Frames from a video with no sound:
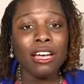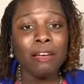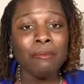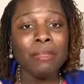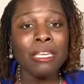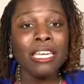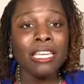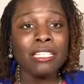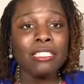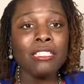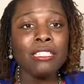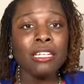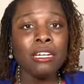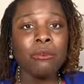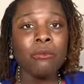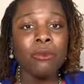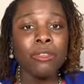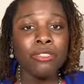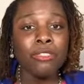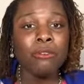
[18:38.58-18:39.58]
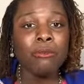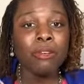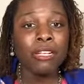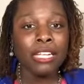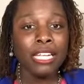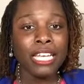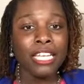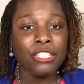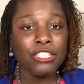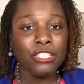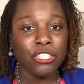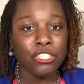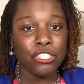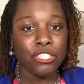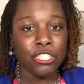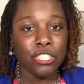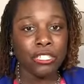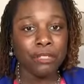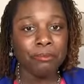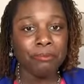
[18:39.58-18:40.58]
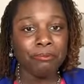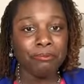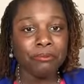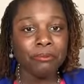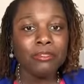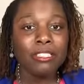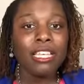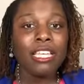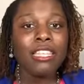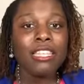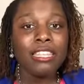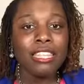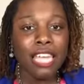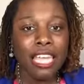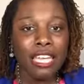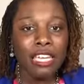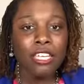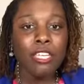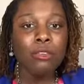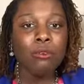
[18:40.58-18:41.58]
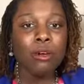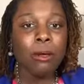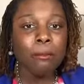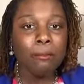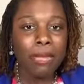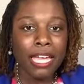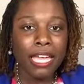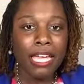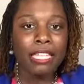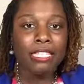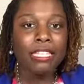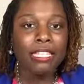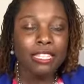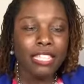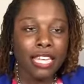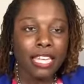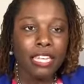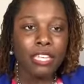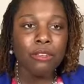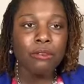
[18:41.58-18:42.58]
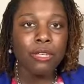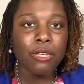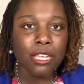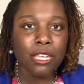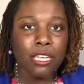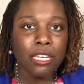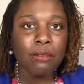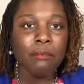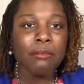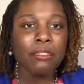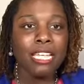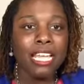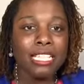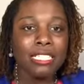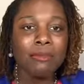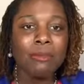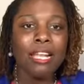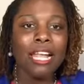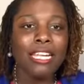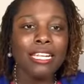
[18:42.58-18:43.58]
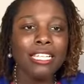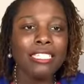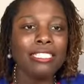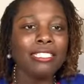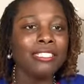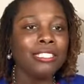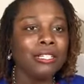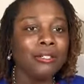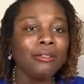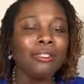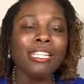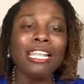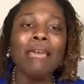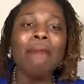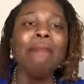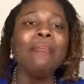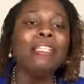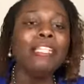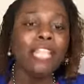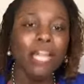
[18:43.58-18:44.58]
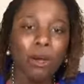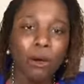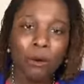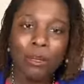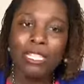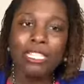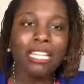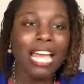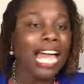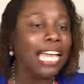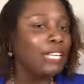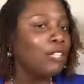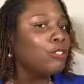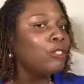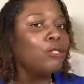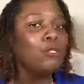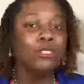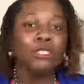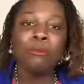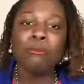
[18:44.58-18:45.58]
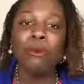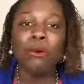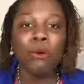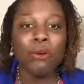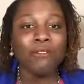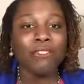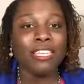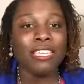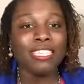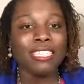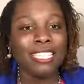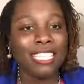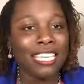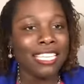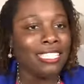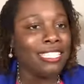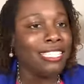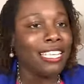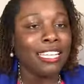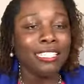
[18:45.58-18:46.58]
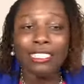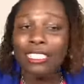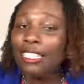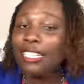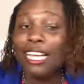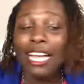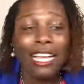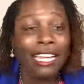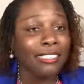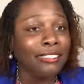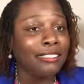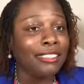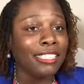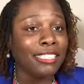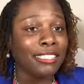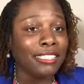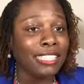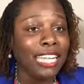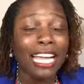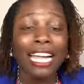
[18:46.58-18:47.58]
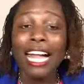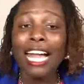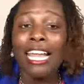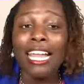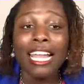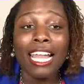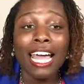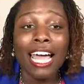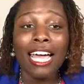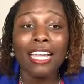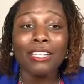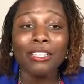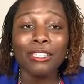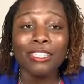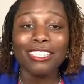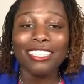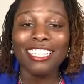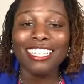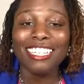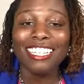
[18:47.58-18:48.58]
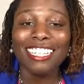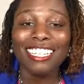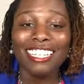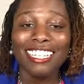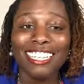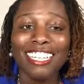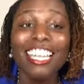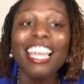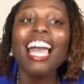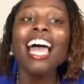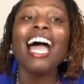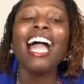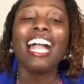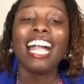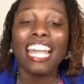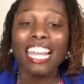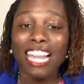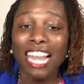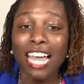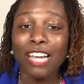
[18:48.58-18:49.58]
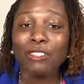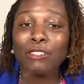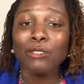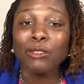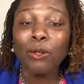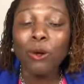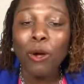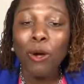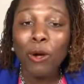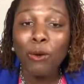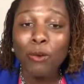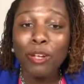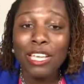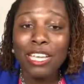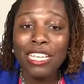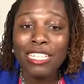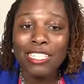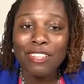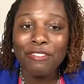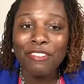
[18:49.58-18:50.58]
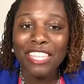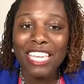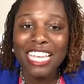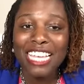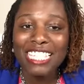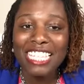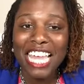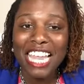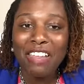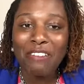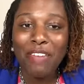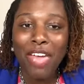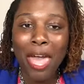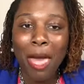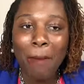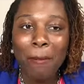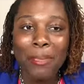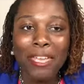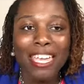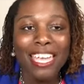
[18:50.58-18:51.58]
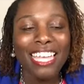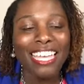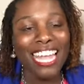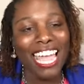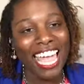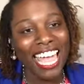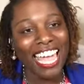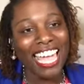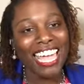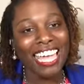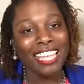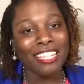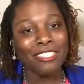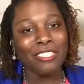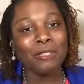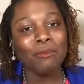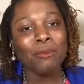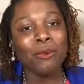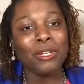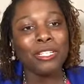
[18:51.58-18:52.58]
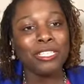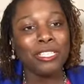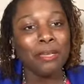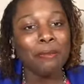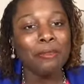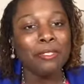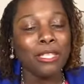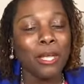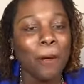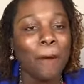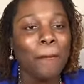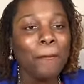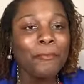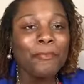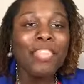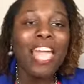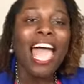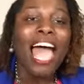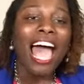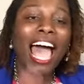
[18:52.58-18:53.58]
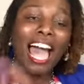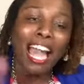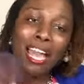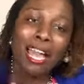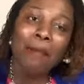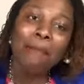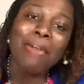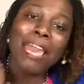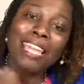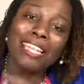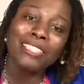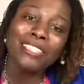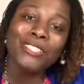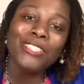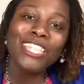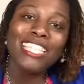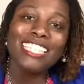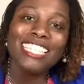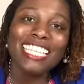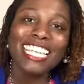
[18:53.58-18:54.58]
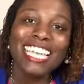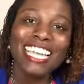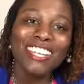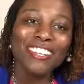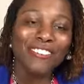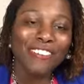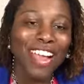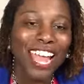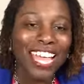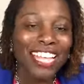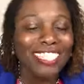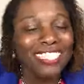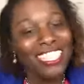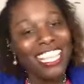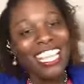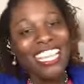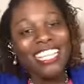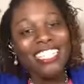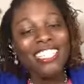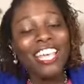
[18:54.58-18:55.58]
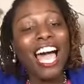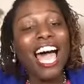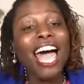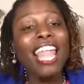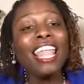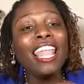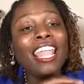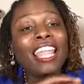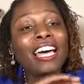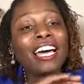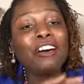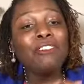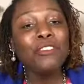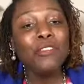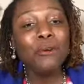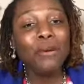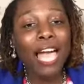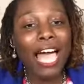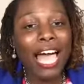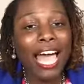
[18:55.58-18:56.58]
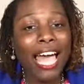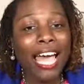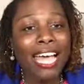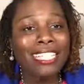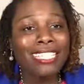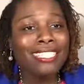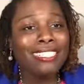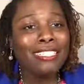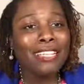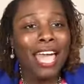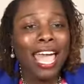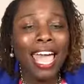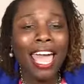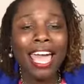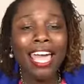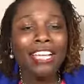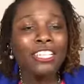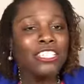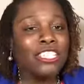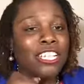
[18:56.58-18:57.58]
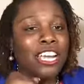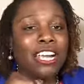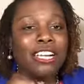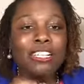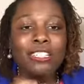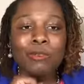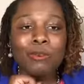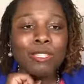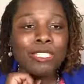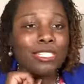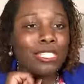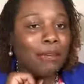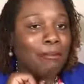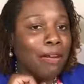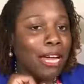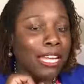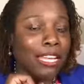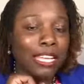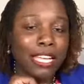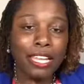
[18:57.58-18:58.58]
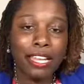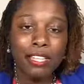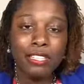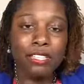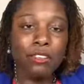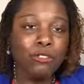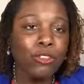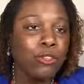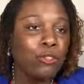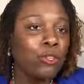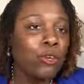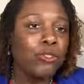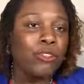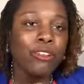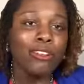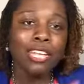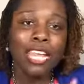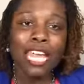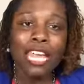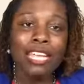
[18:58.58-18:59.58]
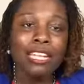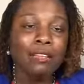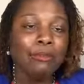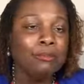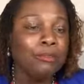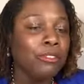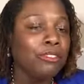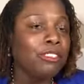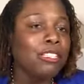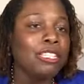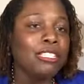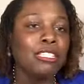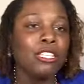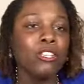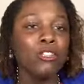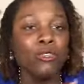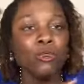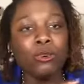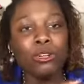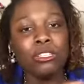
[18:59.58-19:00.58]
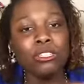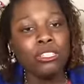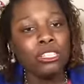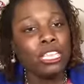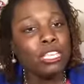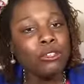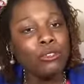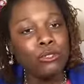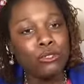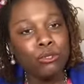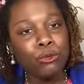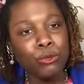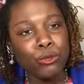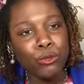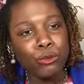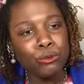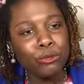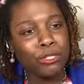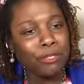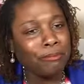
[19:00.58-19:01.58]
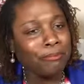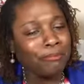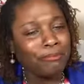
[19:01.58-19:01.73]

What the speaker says: ends up with a relationship. Thank you, Amanda. Thank you, Kim. That's what I need to know. Let me know, because I can do some more of these things. Listen, I got a lot of stories of things that have happened and some more tips. So I'll come back and do this again. All right. So I love you guys. Hey, share this with somebody else if you know they're dating. Put this in your singles groups.